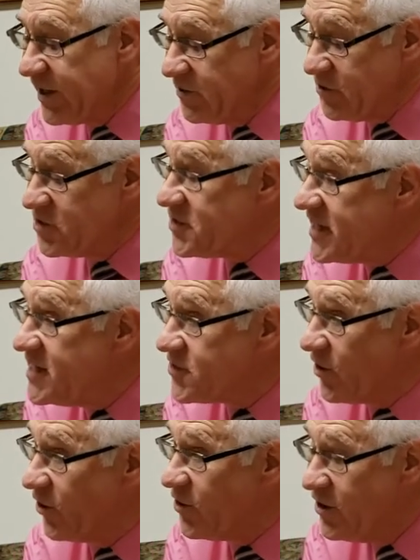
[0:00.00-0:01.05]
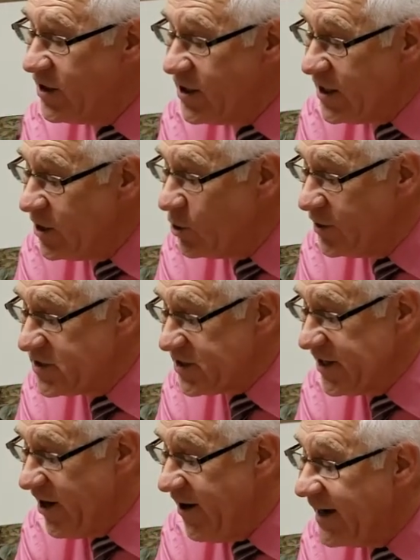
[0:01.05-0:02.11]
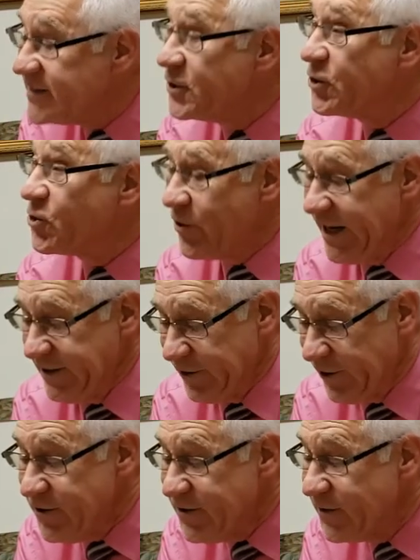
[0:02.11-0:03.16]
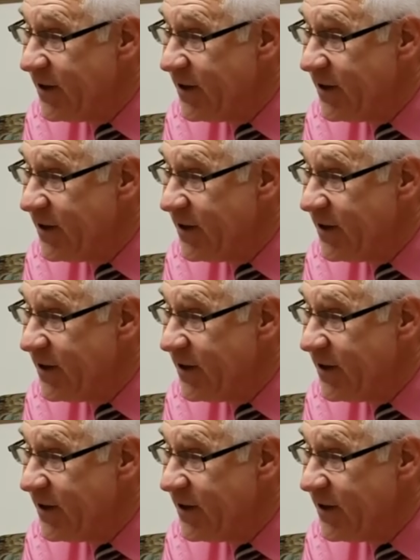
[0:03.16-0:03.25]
under Caesar, who is an autocrator,